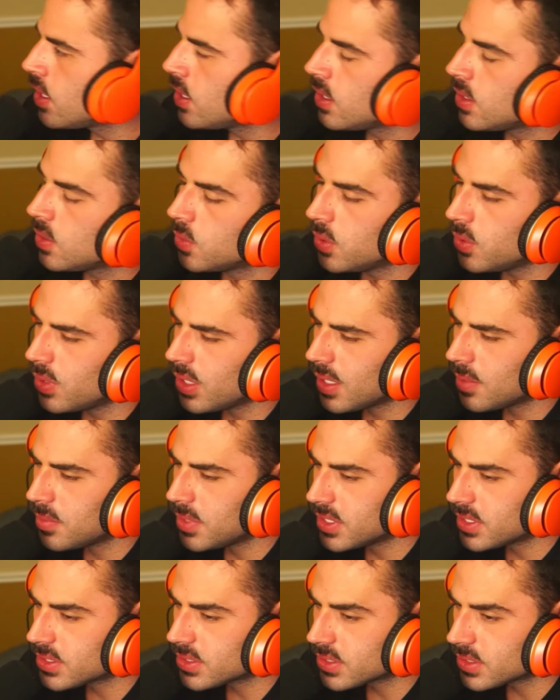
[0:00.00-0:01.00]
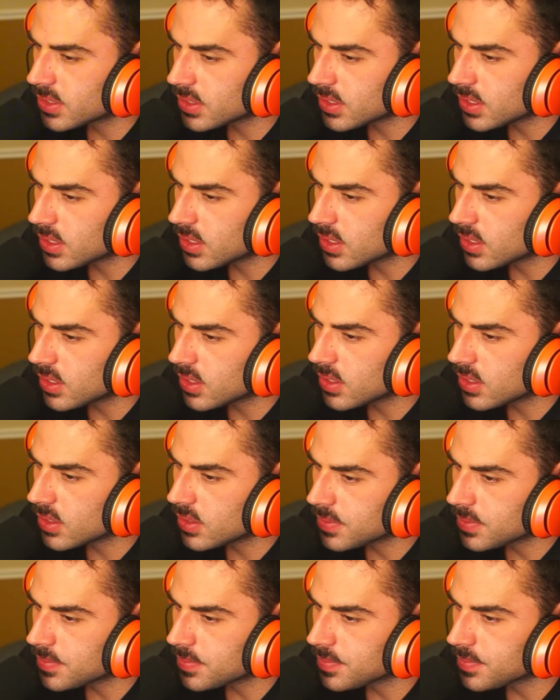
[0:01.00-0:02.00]
What will I miss? Uh,
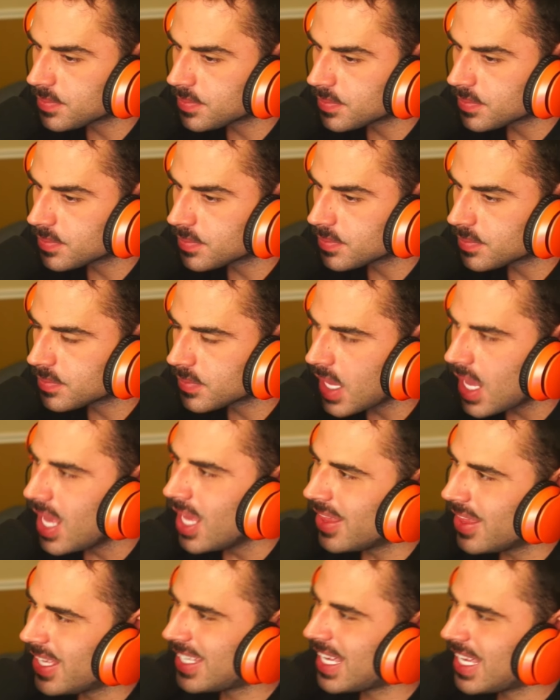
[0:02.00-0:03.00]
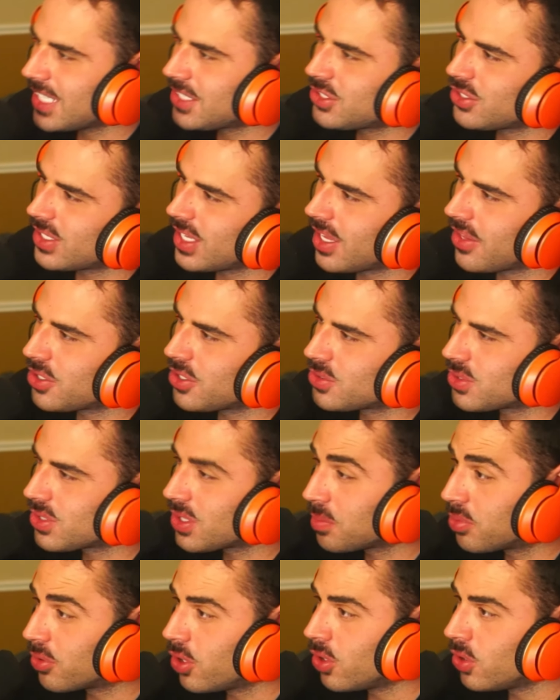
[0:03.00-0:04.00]
the get togethers with the
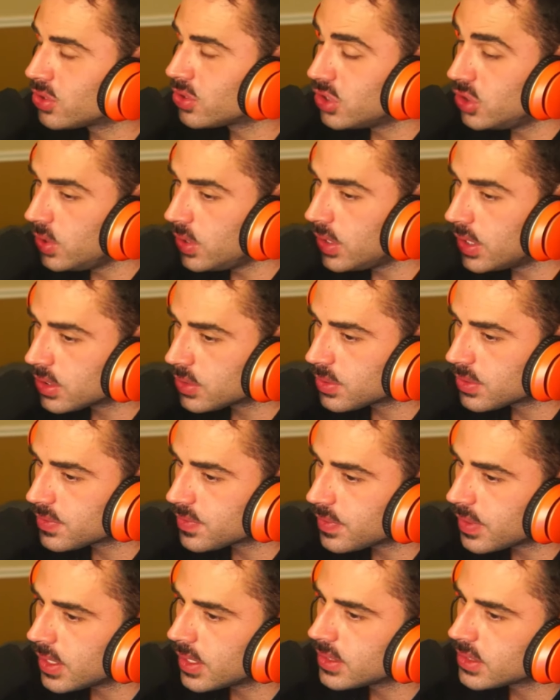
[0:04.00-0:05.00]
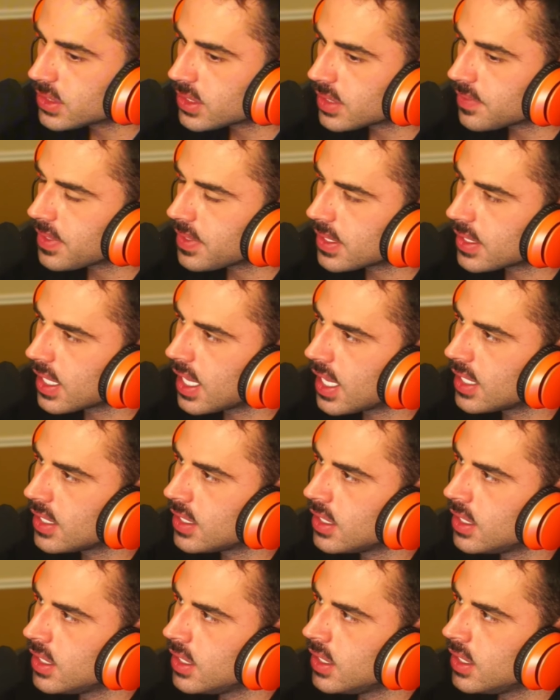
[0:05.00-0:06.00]
bros. New Year's was fun, stuff like that.
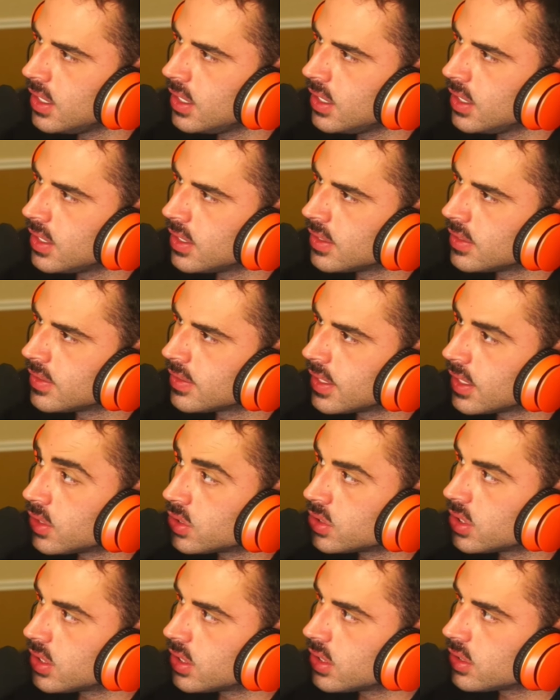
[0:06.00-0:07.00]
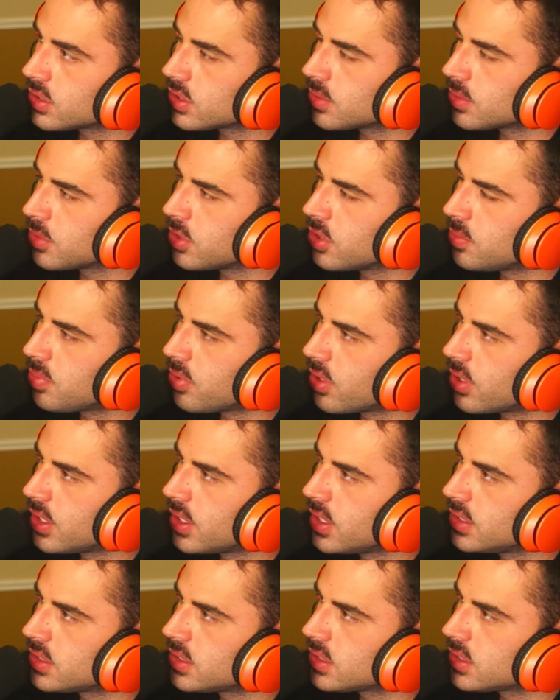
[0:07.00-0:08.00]
That was uh, some good
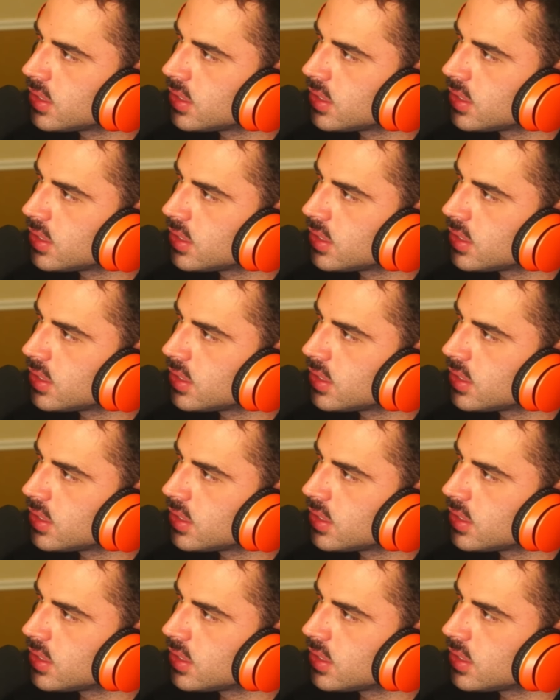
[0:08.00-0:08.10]
parties.